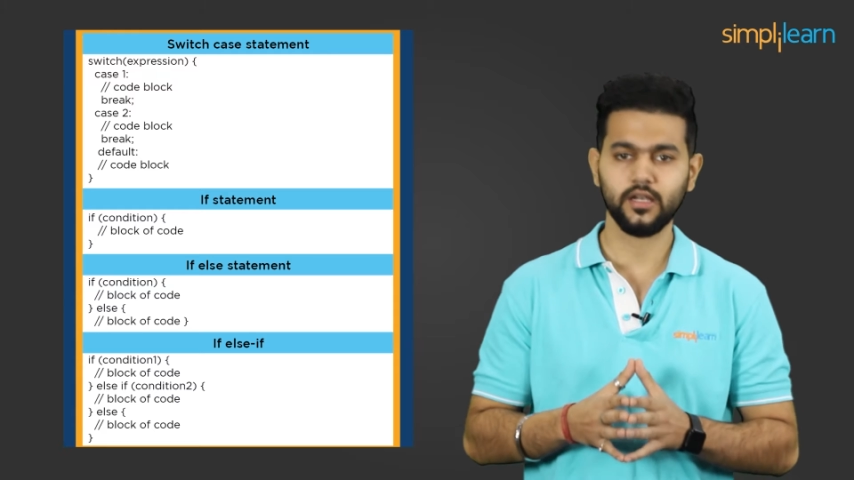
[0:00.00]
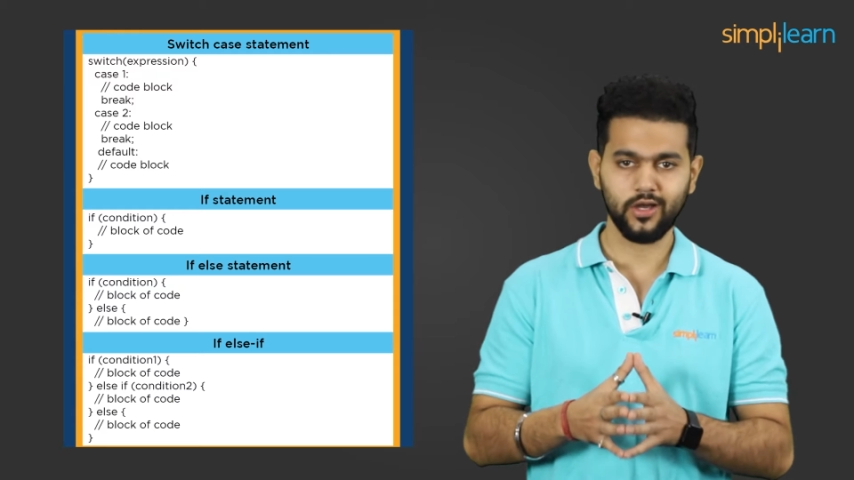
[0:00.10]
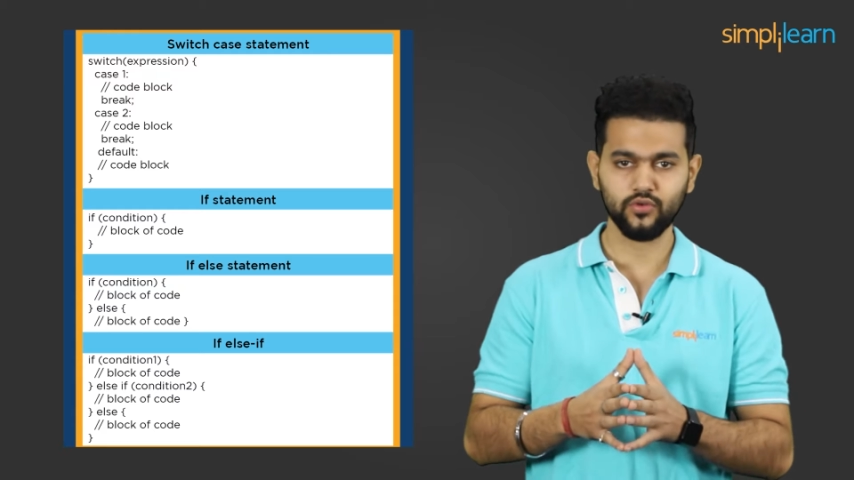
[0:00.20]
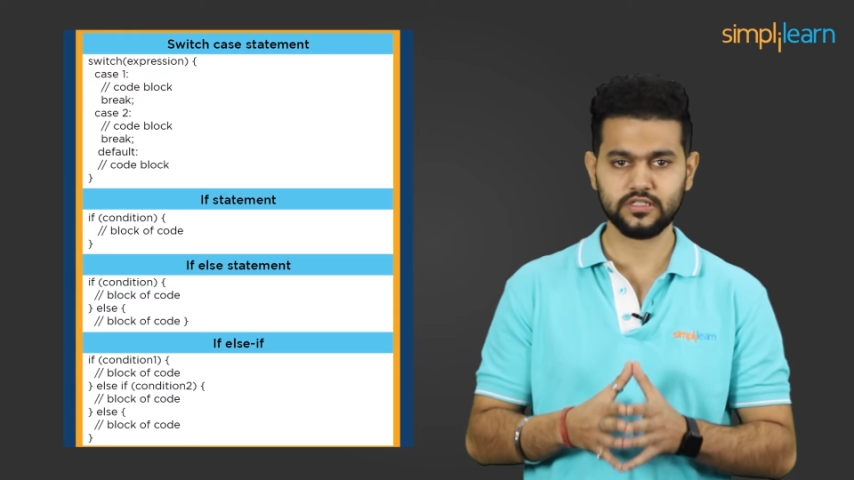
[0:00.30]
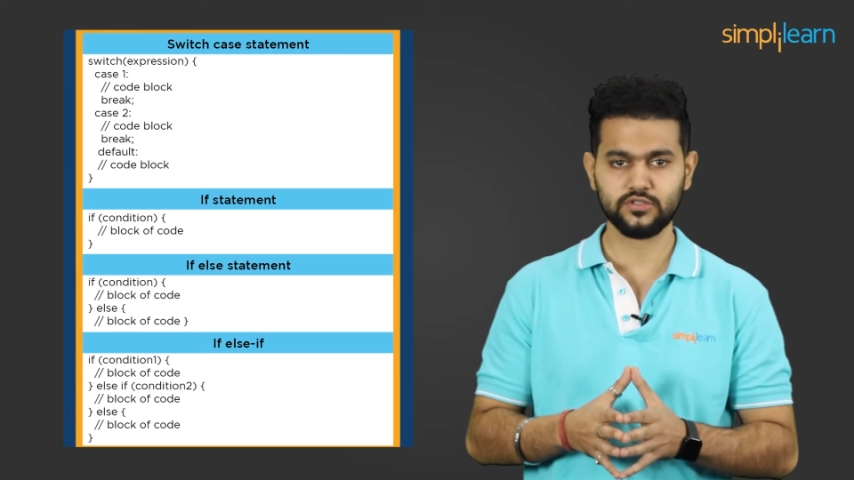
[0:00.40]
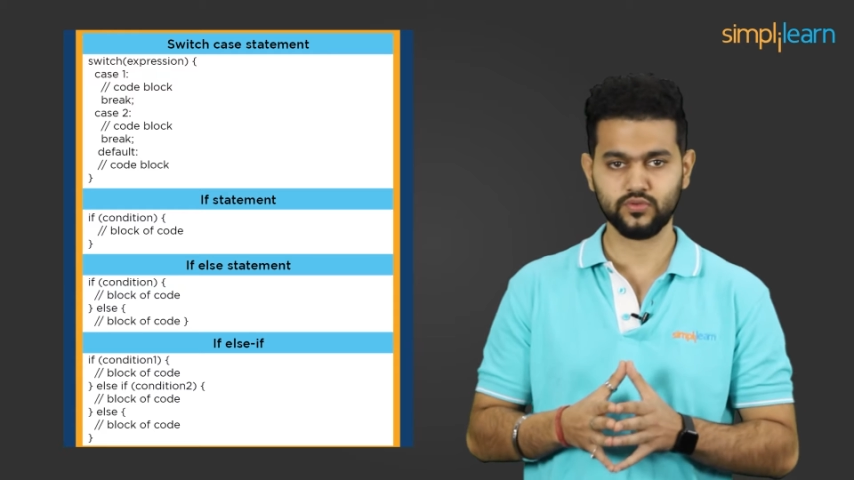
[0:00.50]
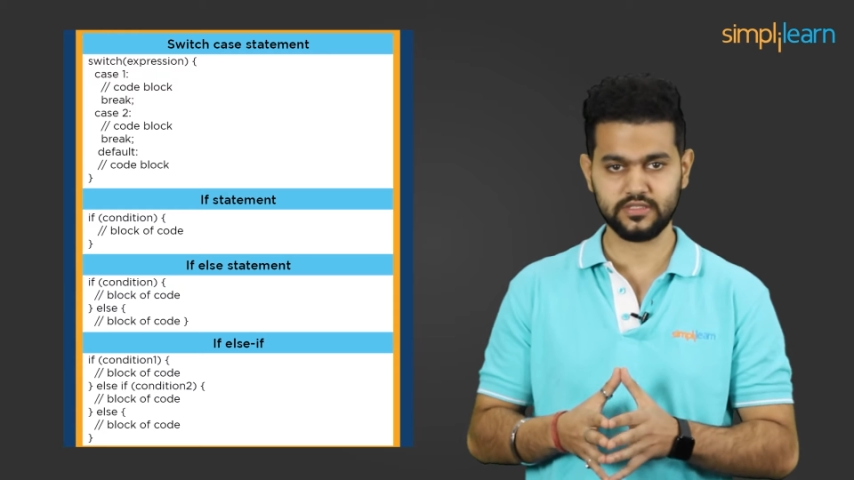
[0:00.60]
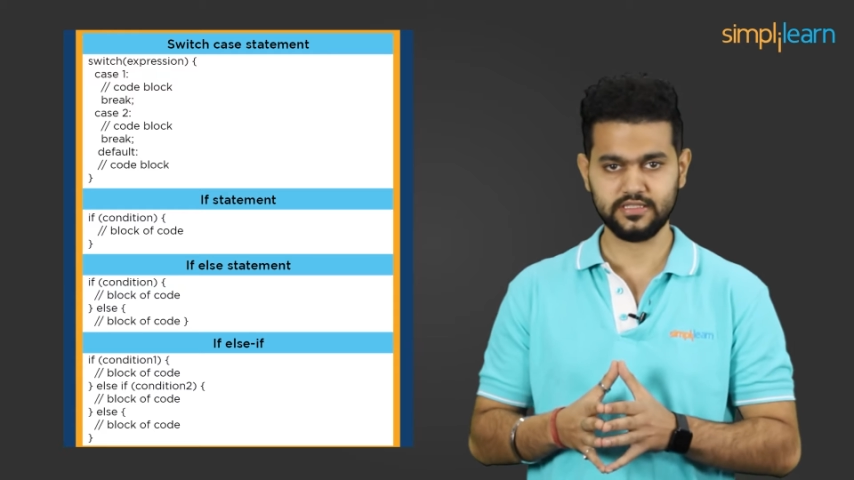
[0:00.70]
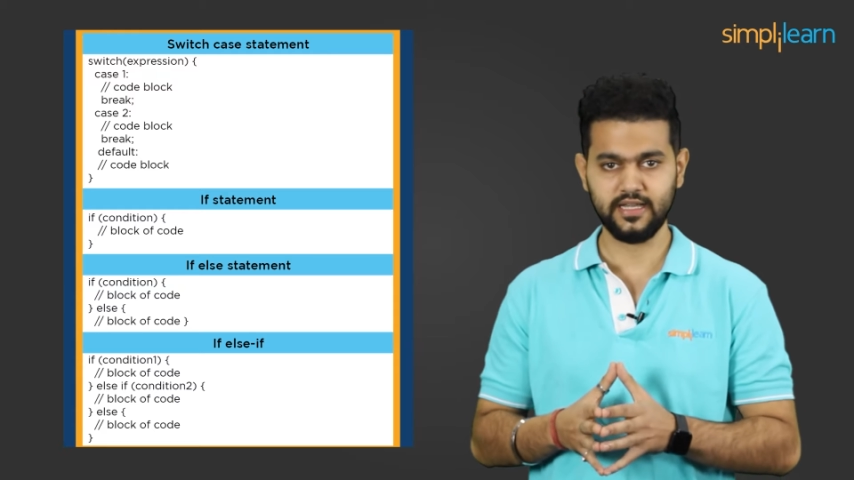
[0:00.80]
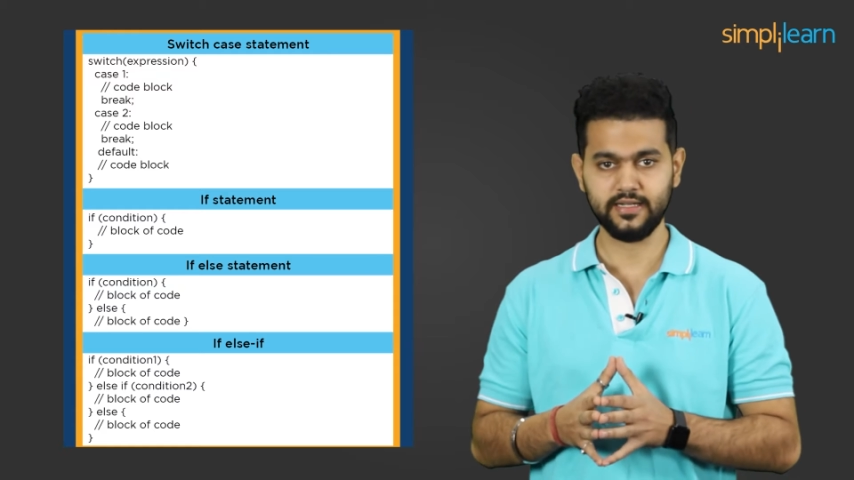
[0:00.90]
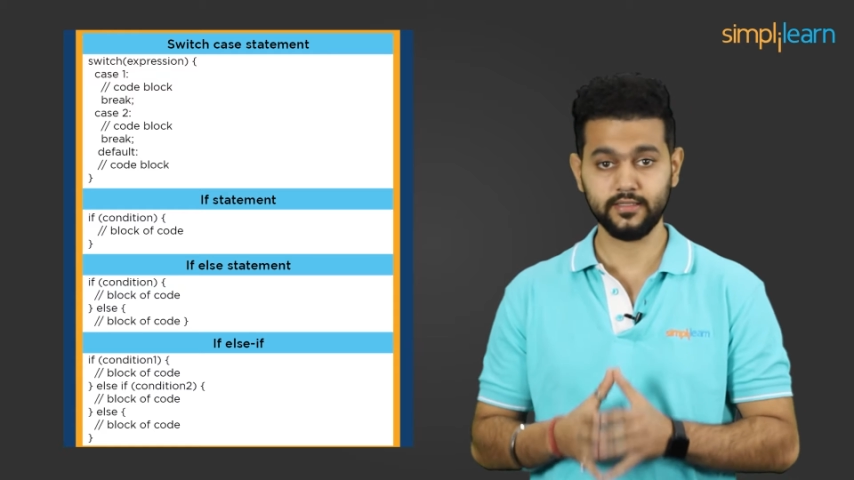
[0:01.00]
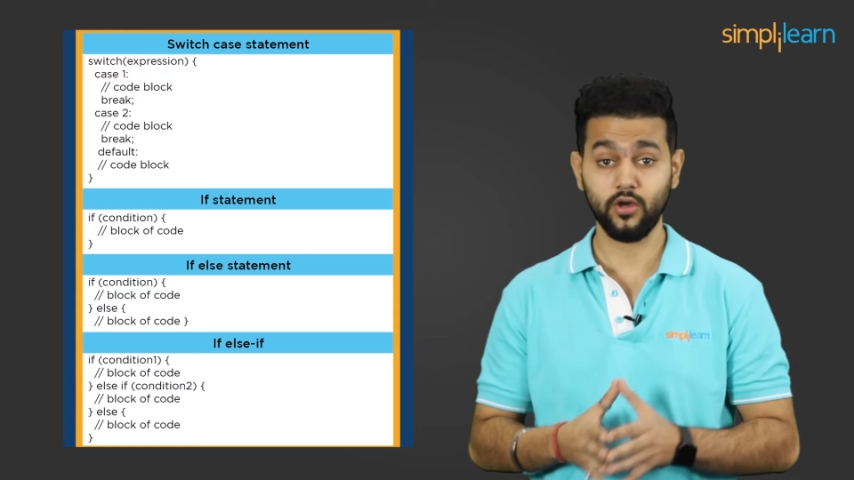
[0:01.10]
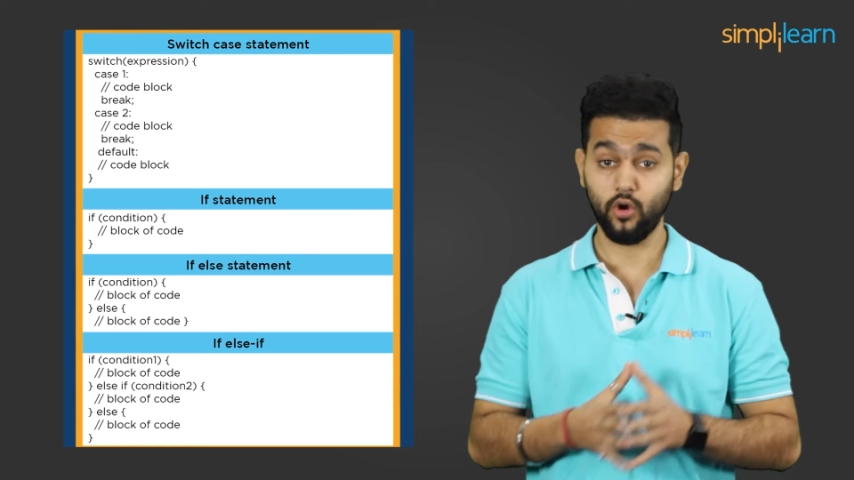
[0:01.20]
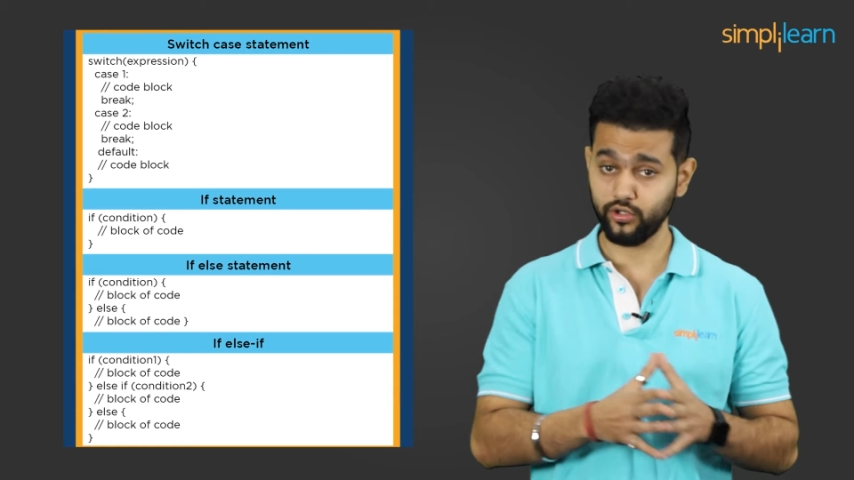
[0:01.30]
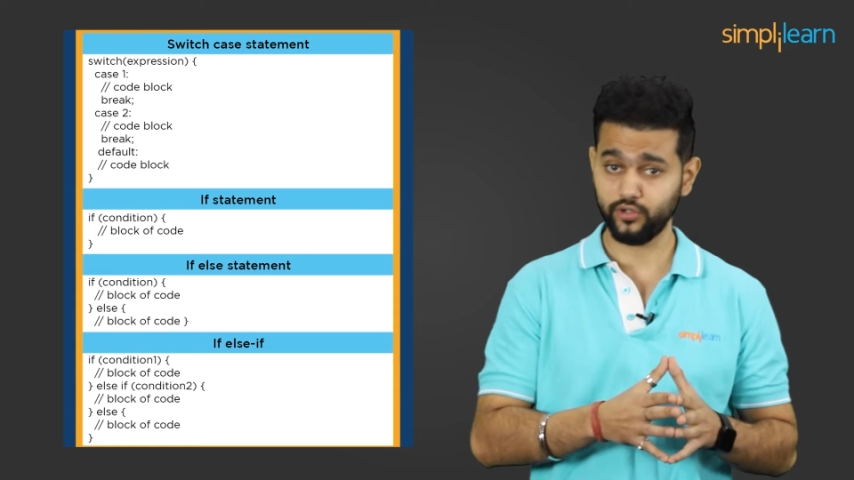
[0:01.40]
allows us to decide
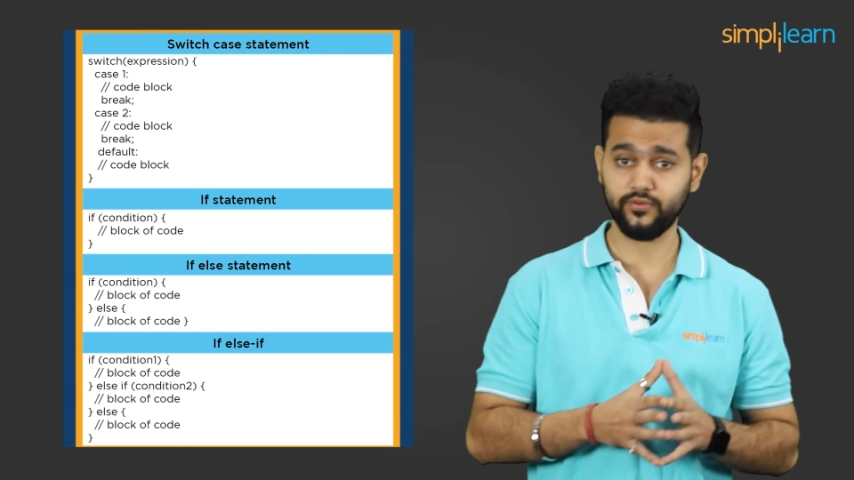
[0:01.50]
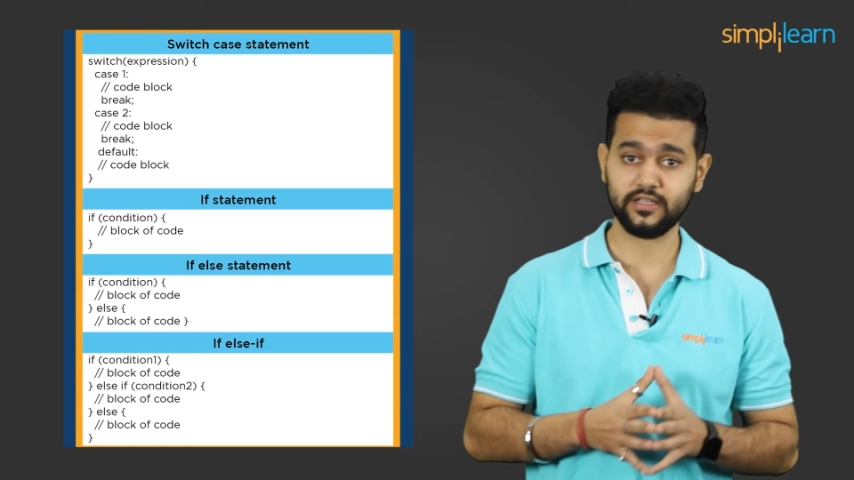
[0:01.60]
the order of